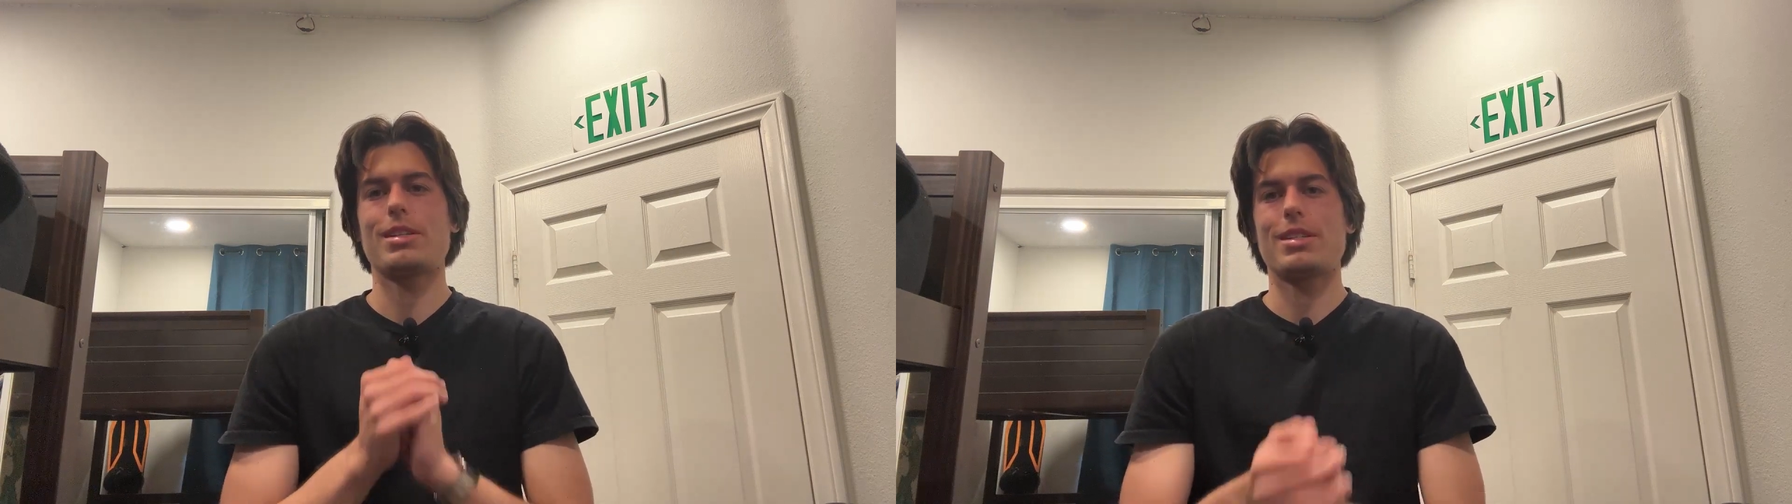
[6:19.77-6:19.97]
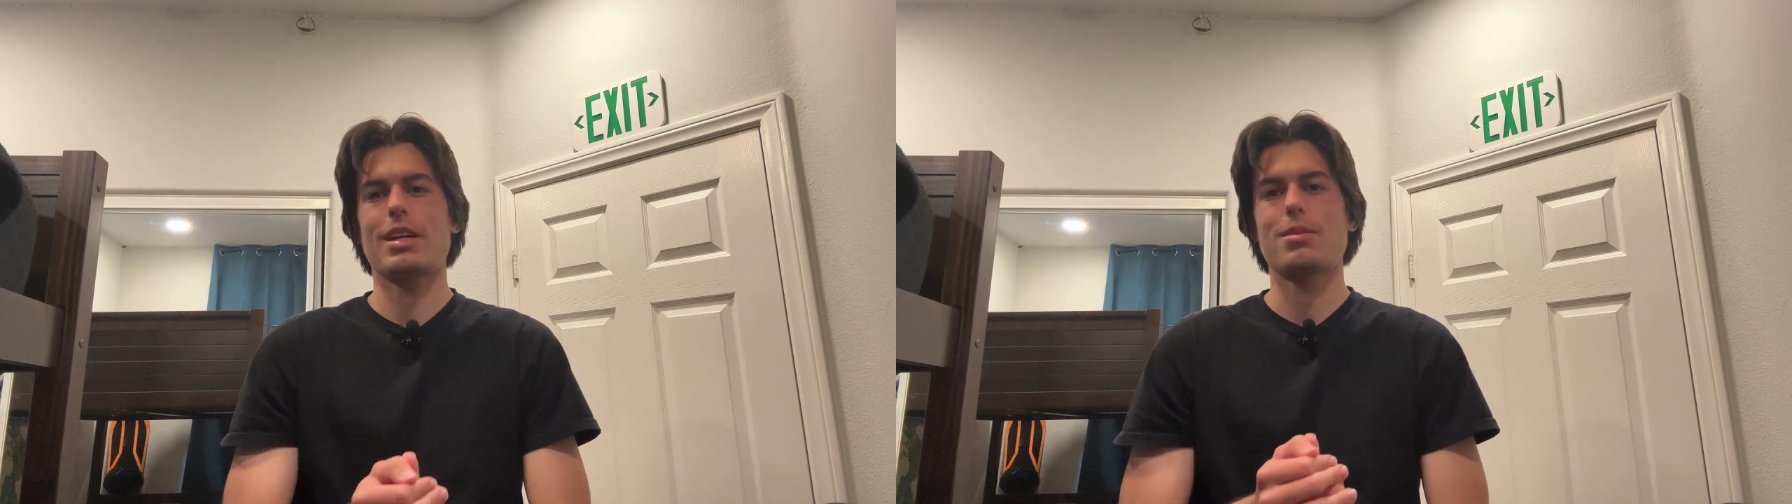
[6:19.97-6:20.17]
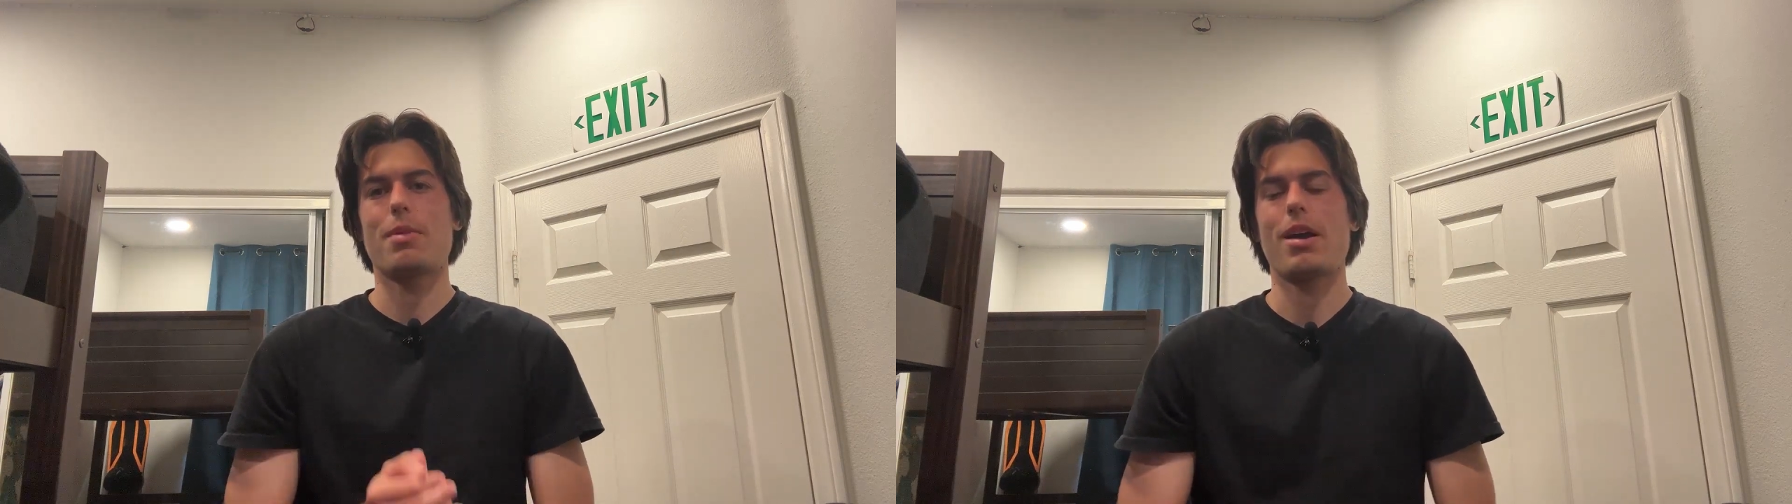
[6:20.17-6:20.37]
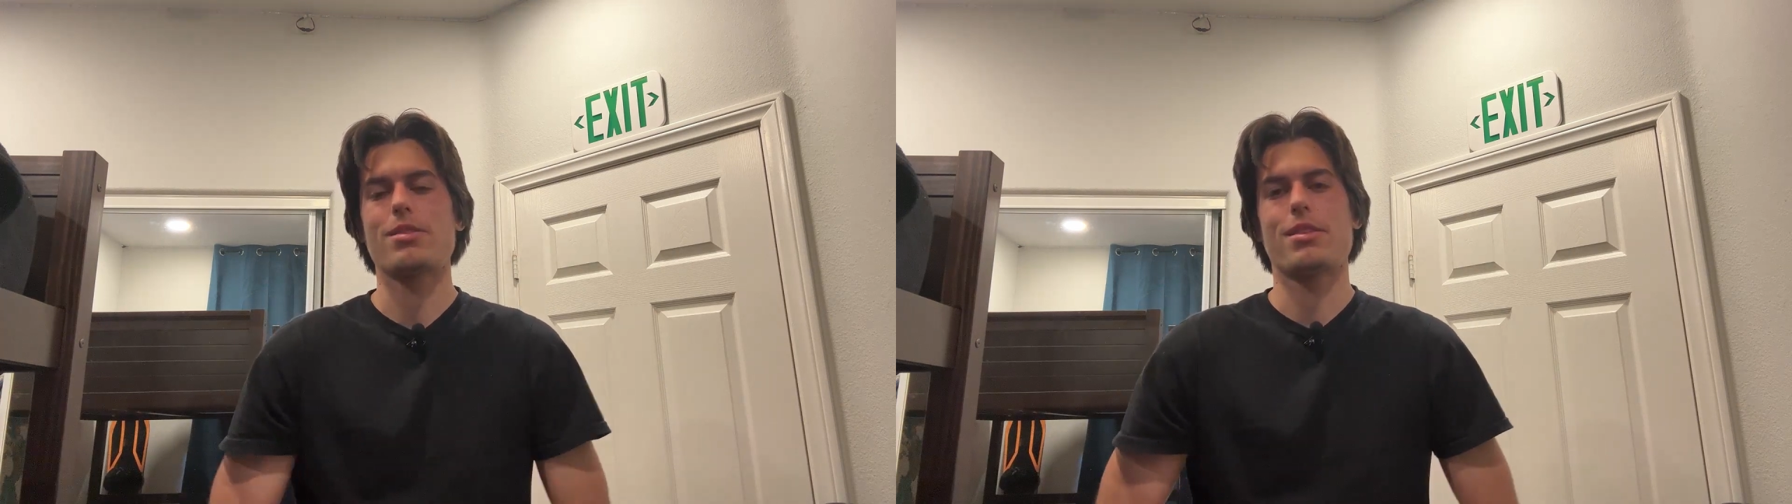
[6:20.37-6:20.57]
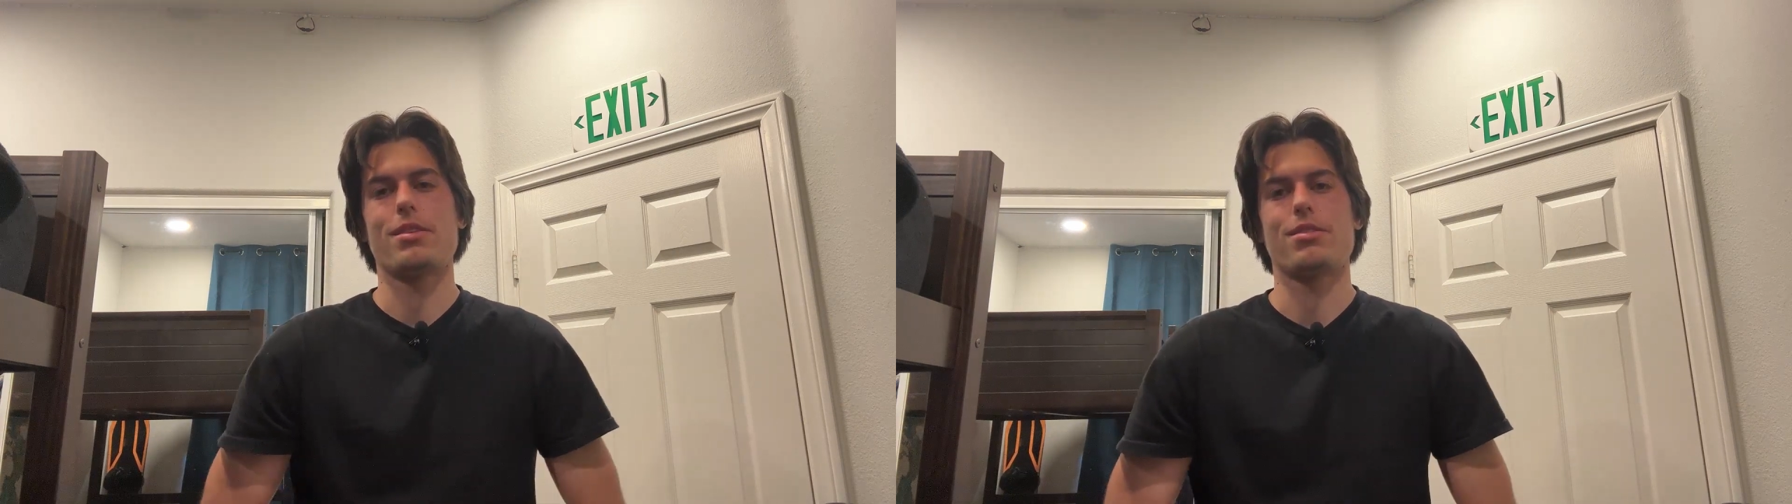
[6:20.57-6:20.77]
6
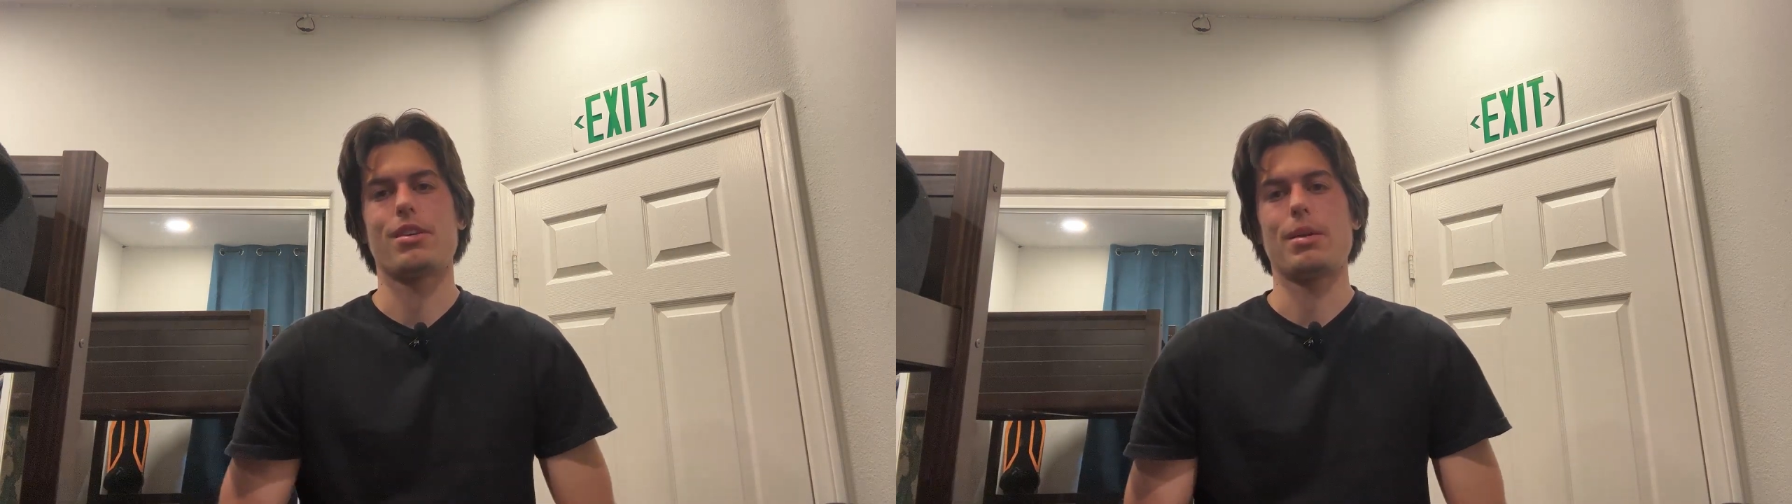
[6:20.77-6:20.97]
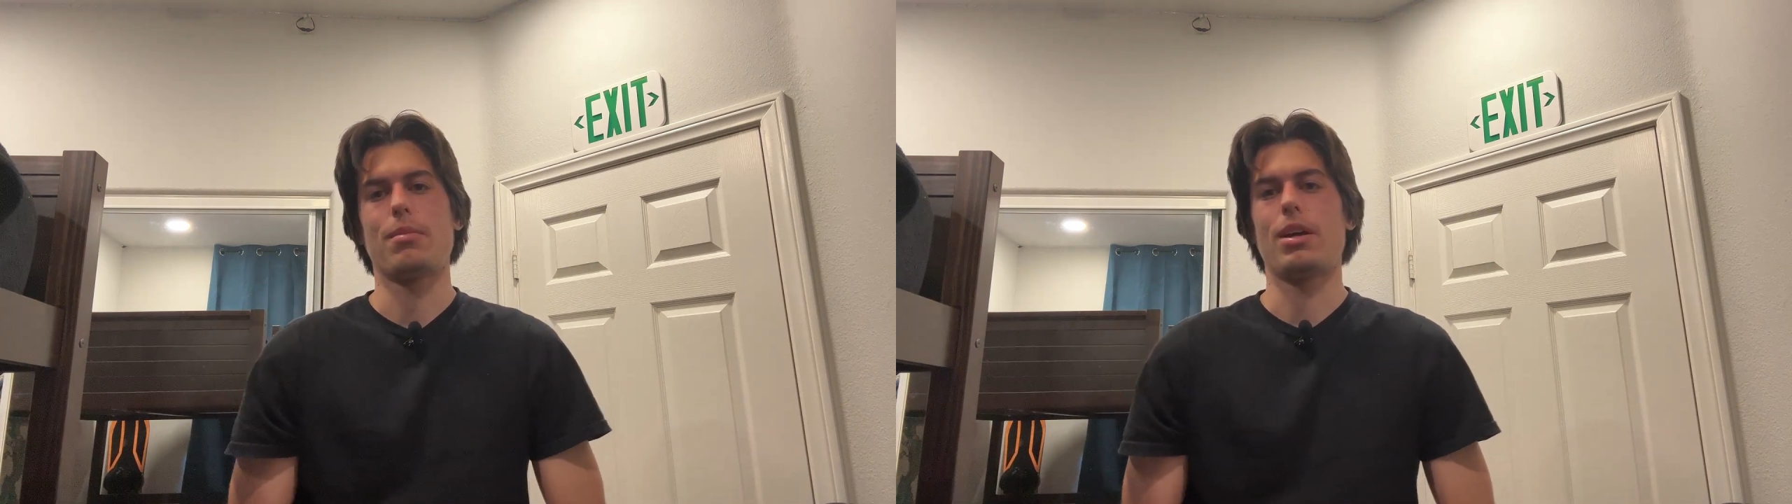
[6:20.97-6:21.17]
pairs in this stream,